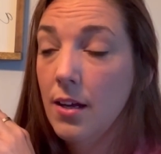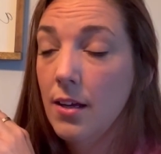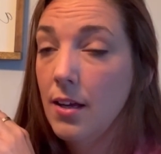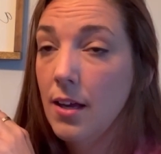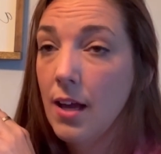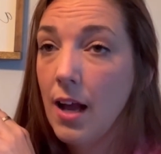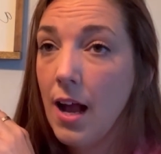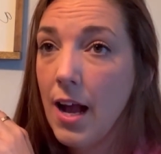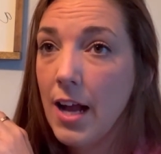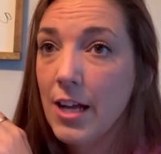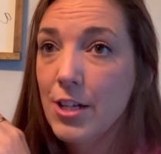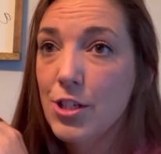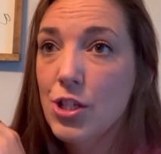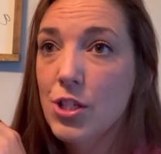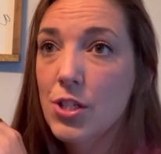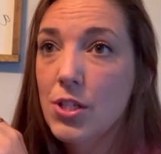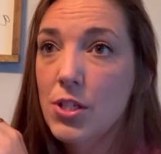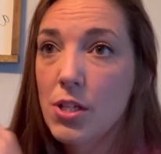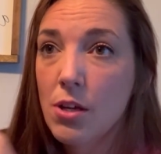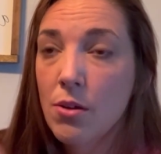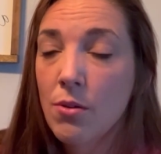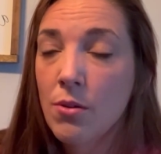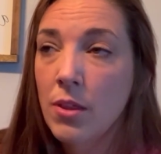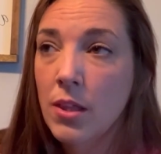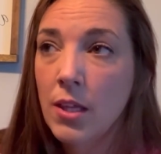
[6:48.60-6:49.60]
I just
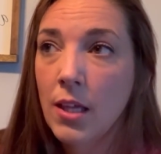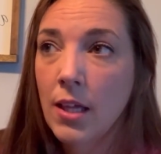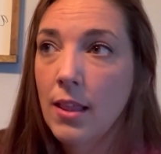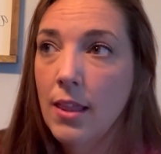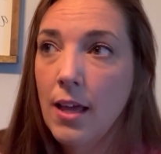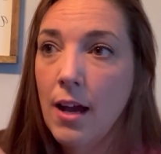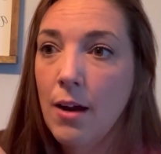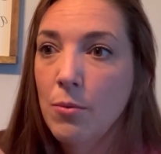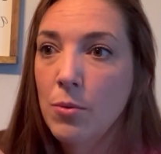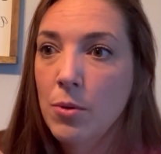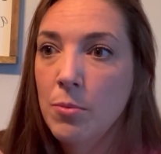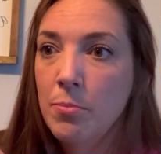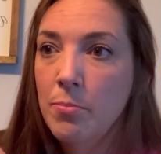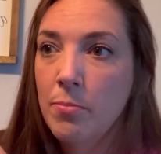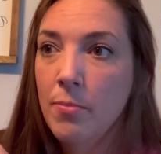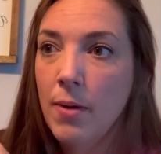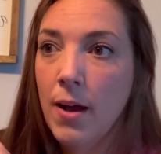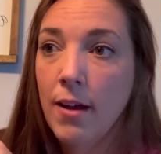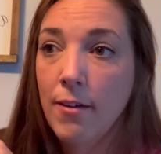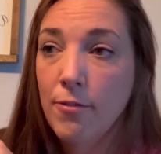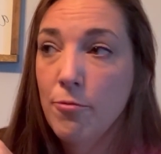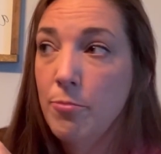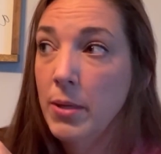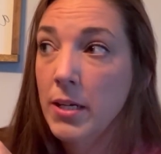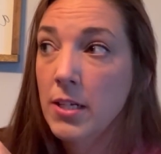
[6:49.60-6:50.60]
don't think that would
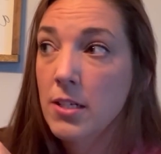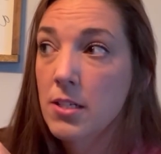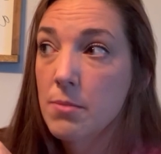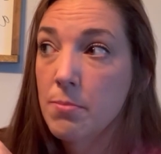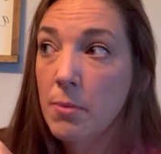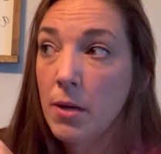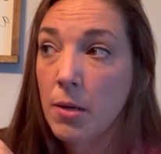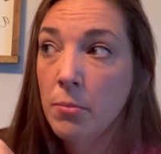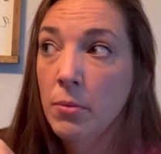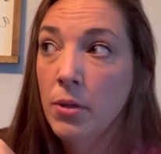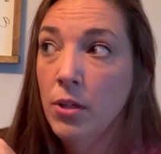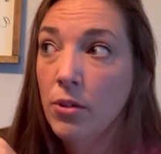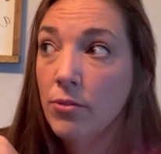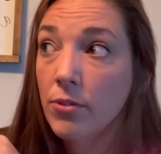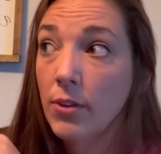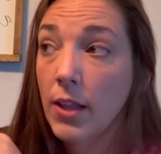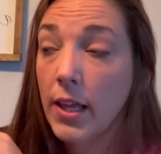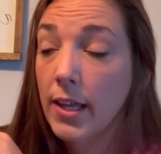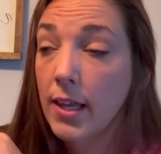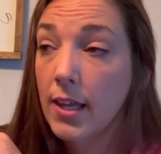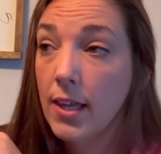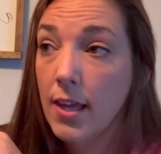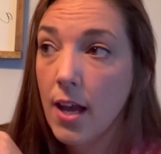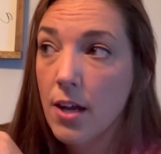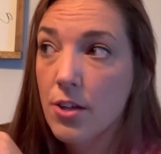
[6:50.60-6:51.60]
have been a smart move.
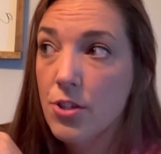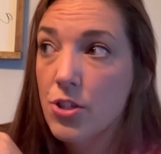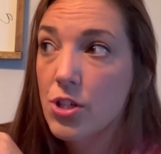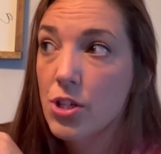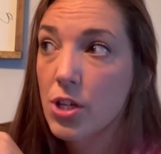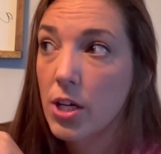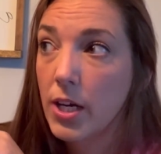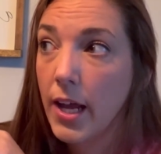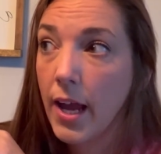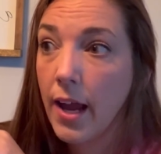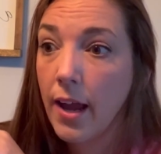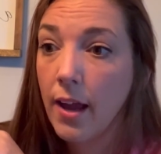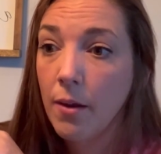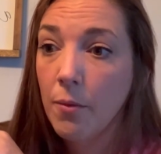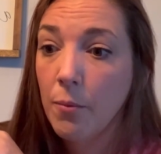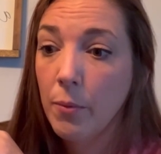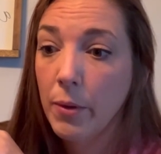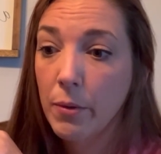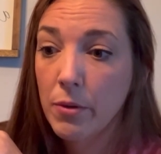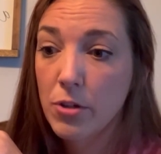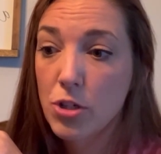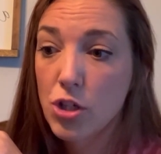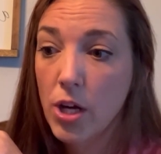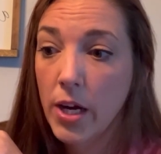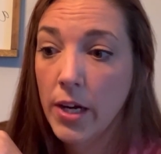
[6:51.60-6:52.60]
Like yesterday, we
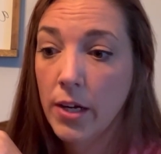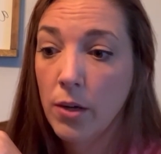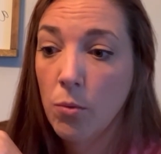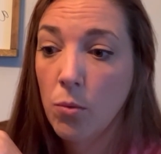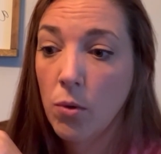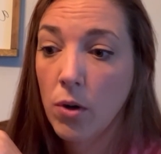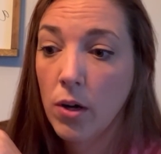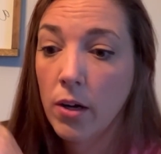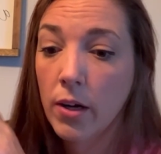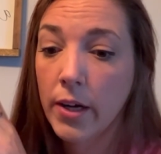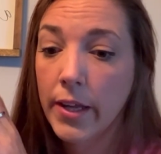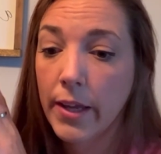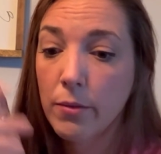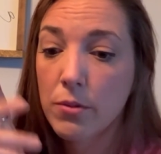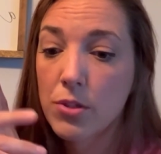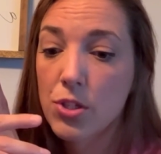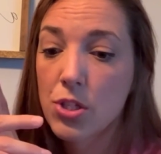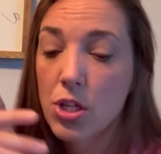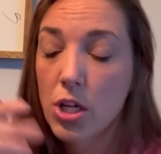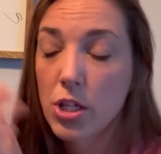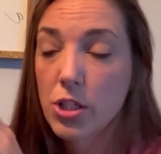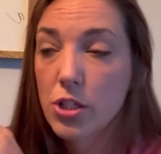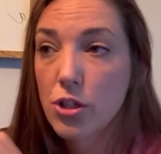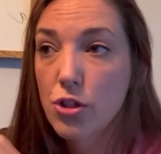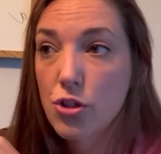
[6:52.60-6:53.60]
were trying to work, it would
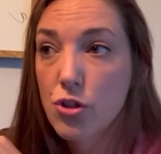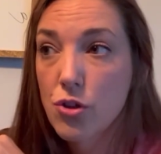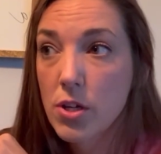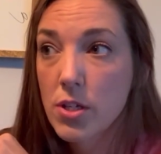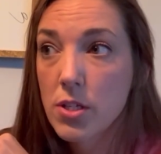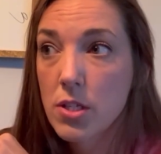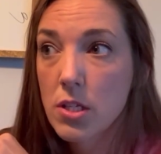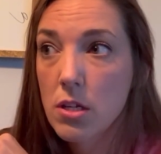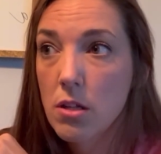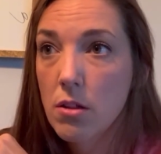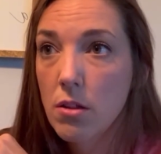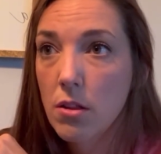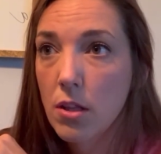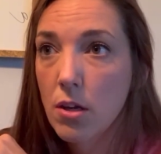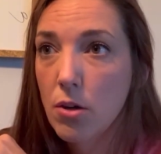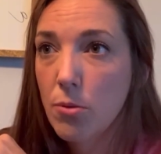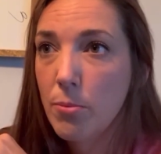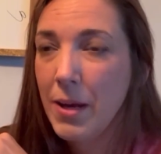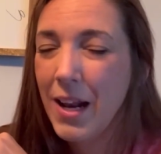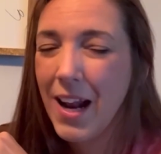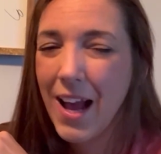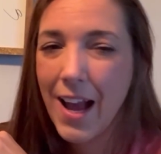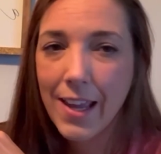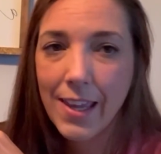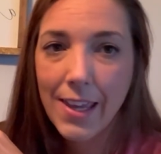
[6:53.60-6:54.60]
start to drizzle a little
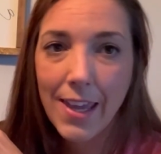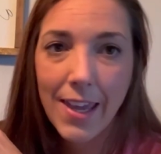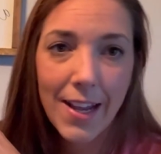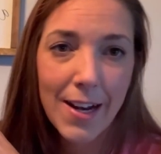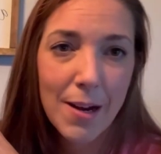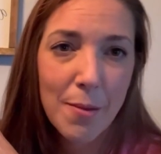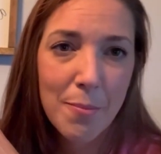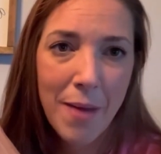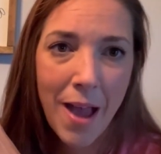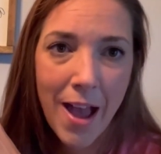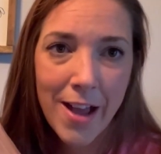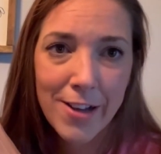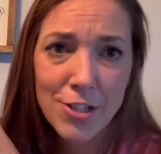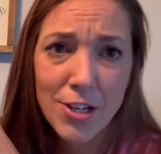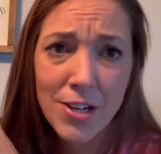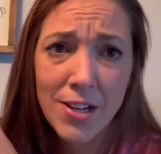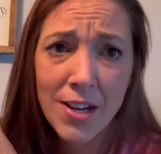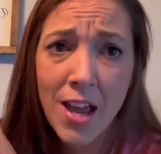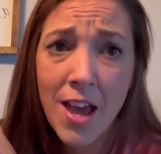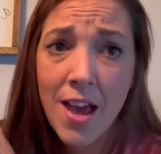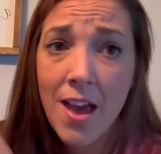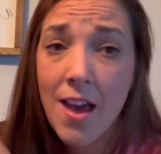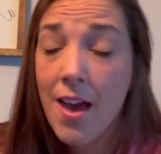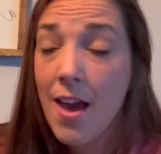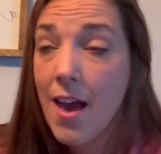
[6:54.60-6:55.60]
bit. I can't imagine
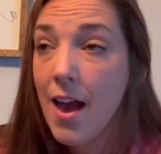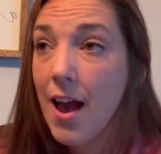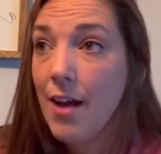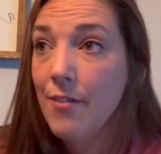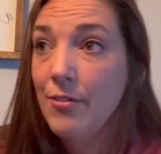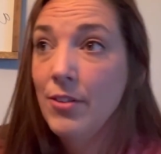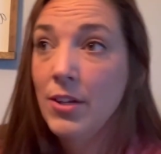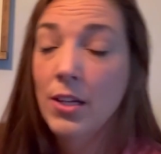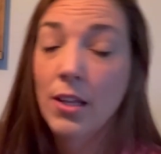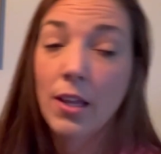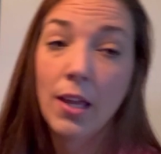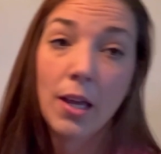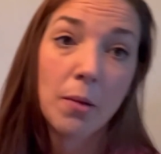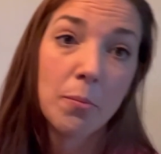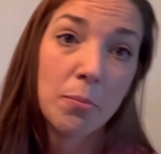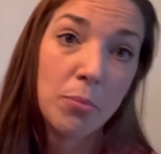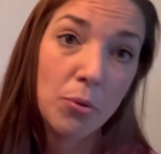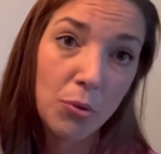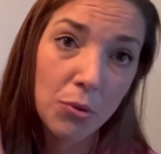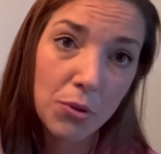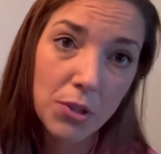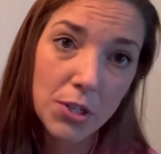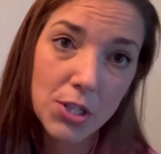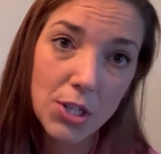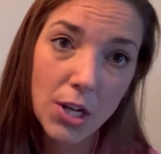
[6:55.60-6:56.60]
having to like
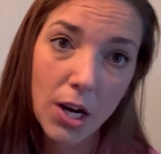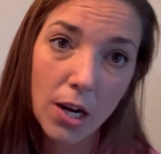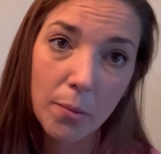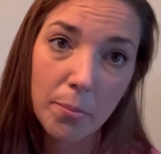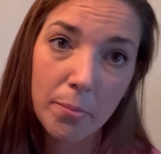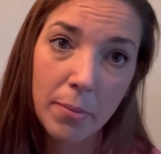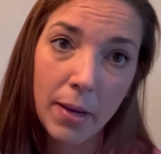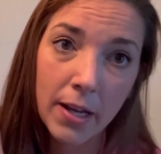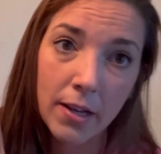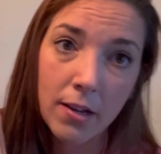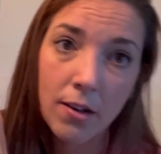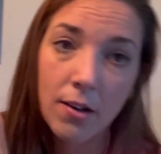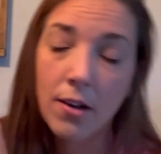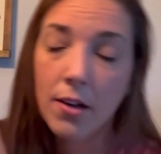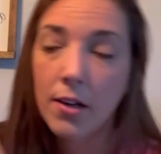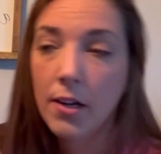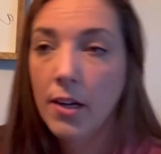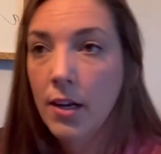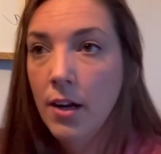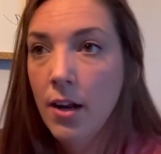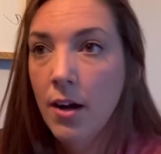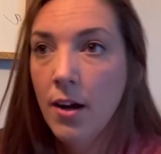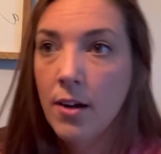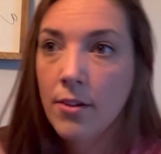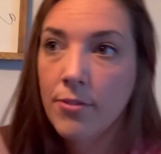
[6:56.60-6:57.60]
pull the tarp back on
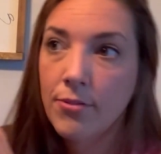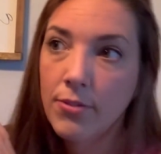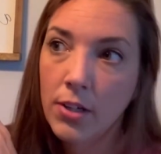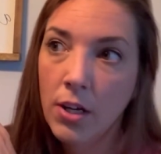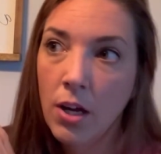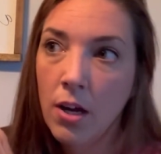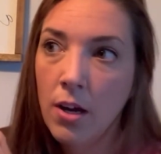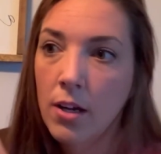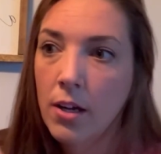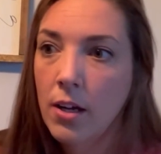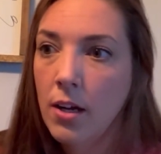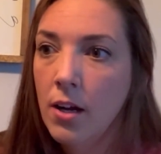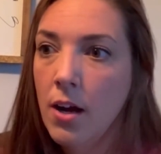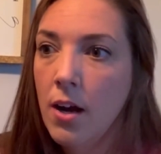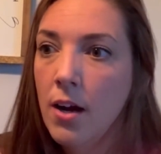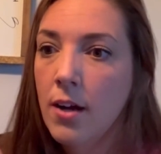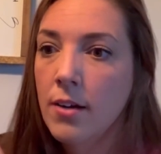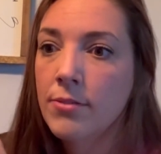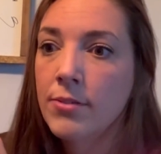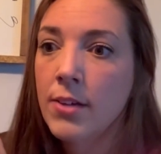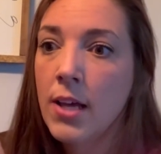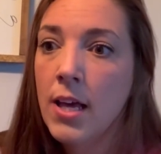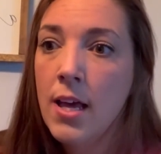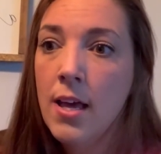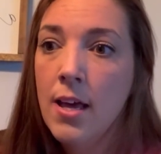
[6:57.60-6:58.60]
and off and on and
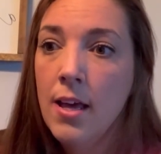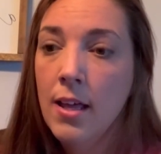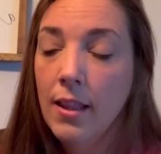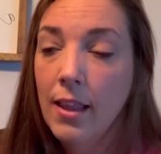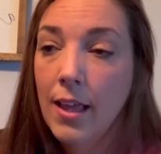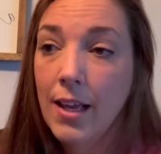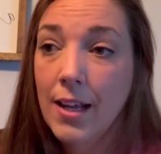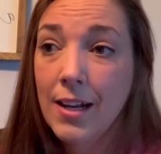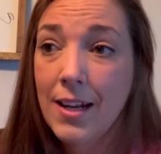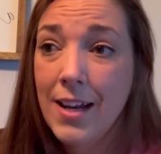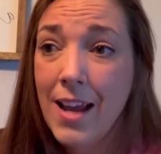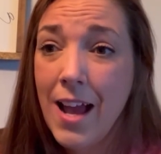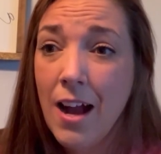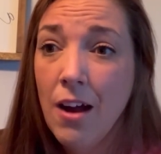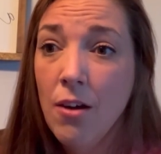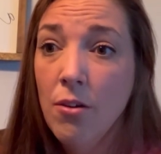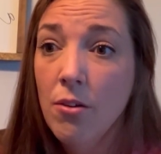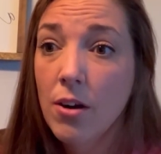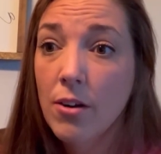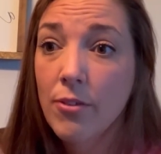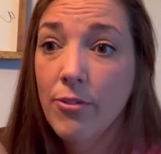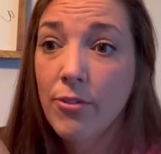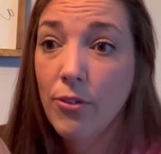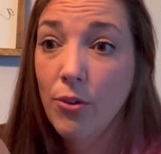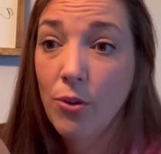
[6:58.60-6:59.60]
off. Like now
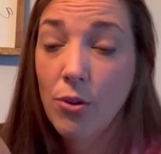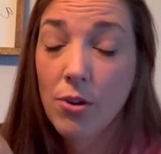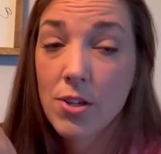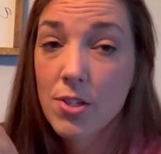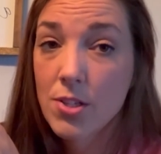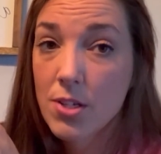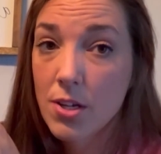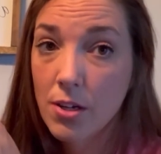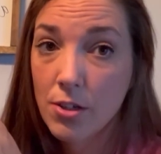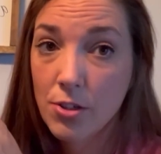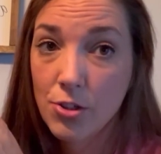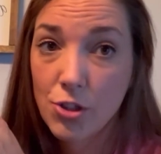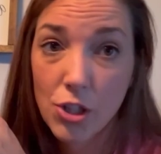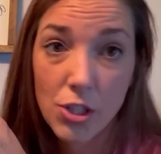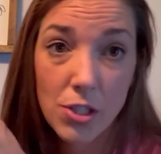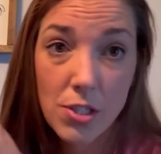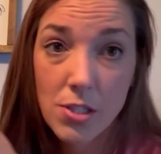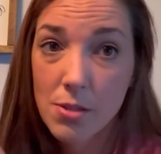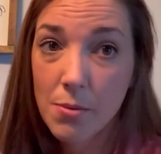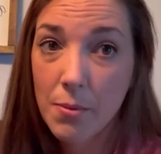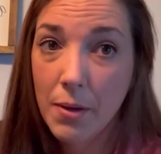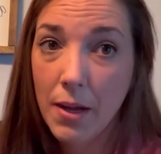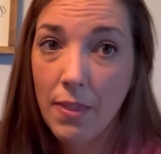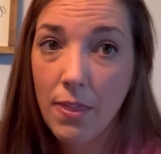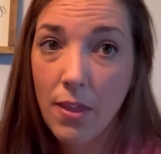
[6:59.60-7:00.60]
our floors are just
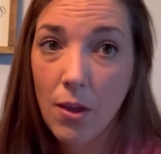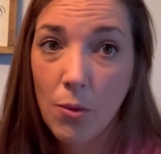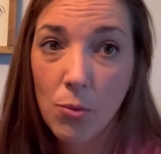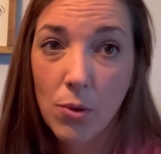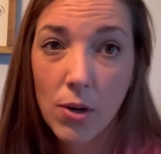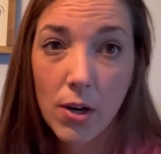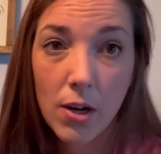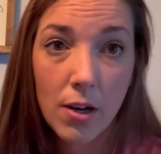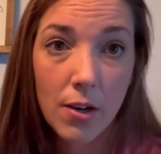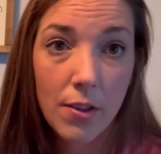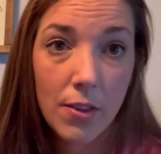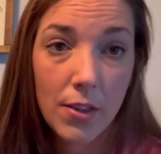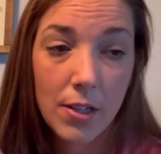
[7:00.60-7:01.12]
the way they were.